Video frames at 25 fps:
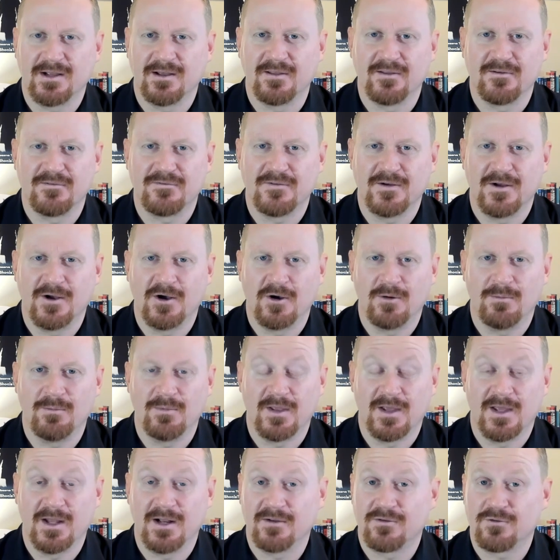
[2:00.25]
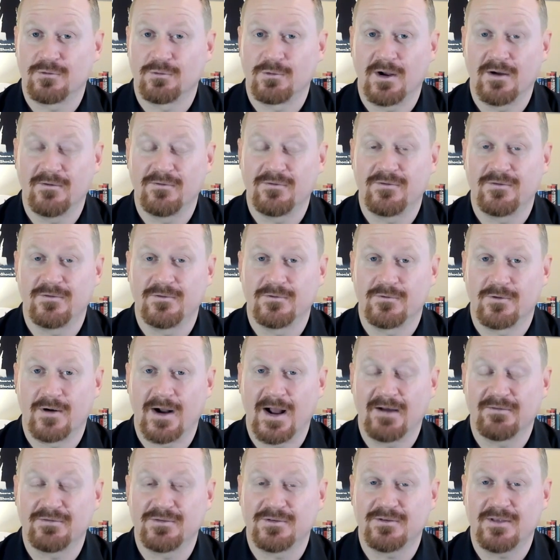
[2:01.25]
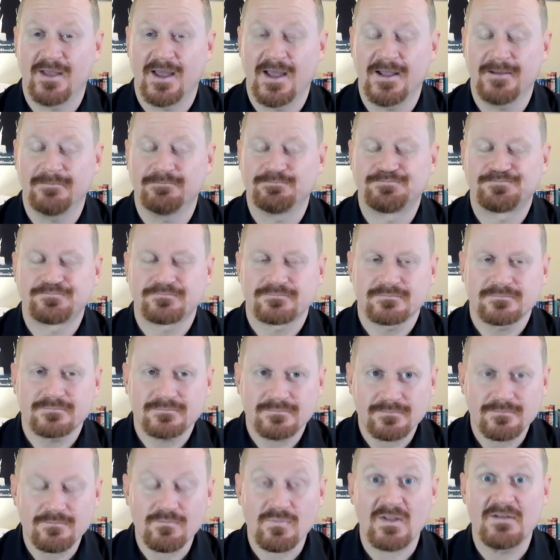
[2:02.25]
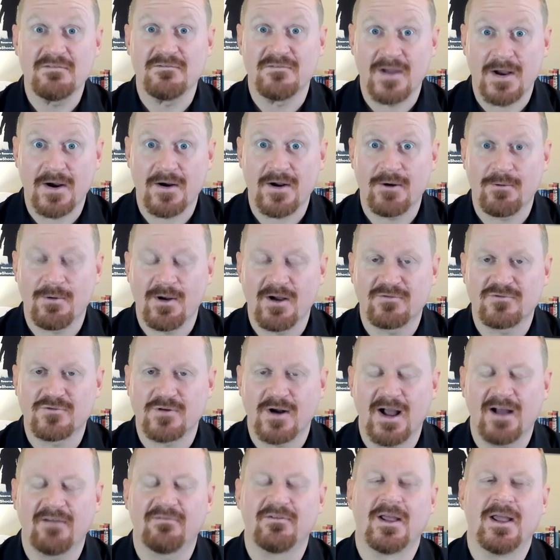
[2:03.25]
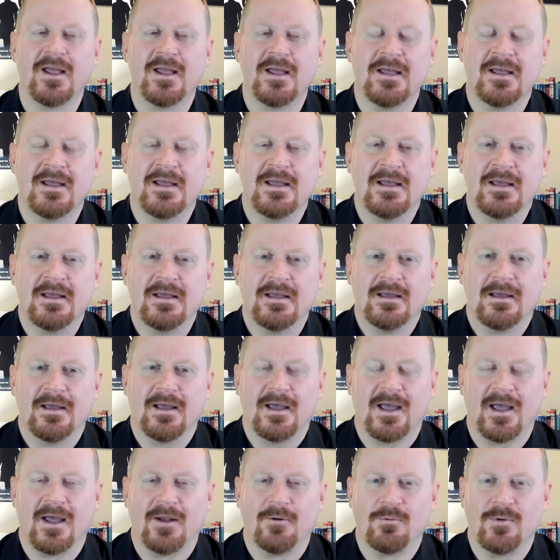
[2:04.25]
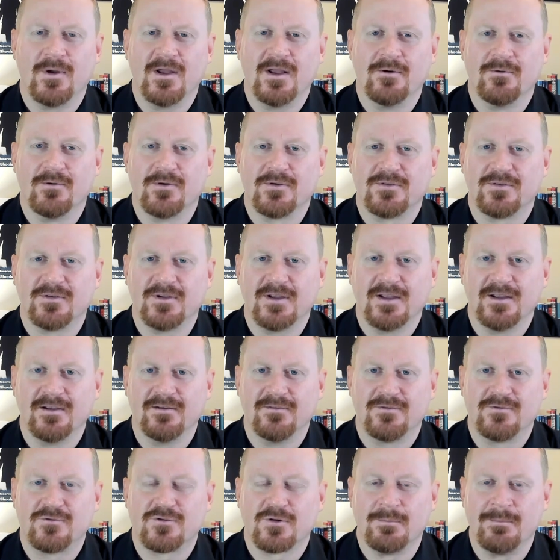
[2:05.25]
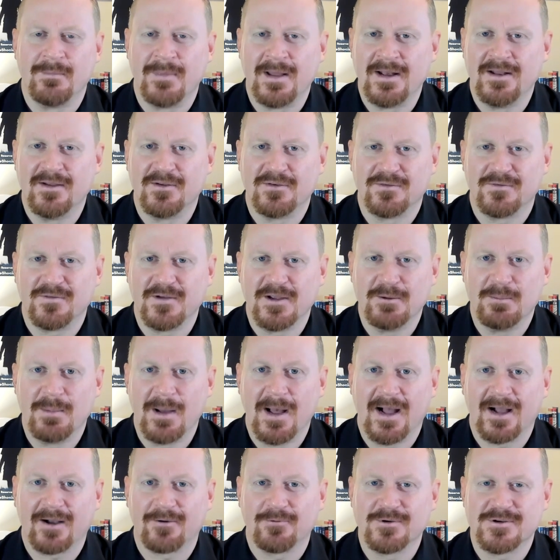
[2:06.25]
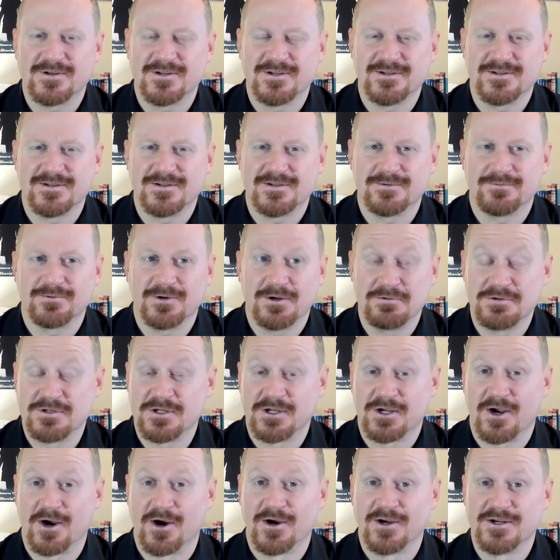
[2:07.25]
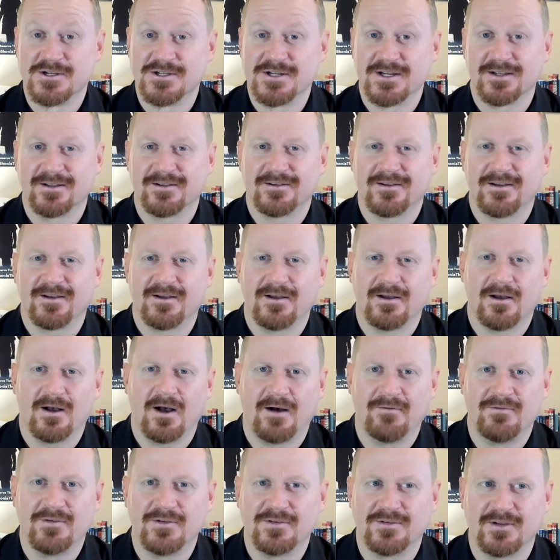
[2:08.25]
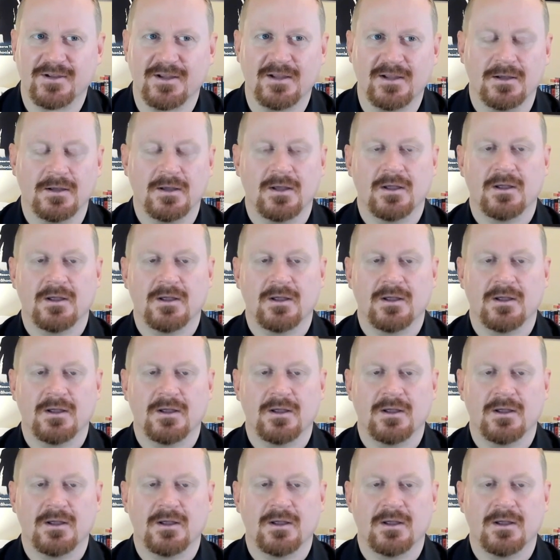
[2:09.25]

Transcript: of the film in its rough draft state. Very rough draft. And we received tremendous feedback, it was encouraging. Obviously,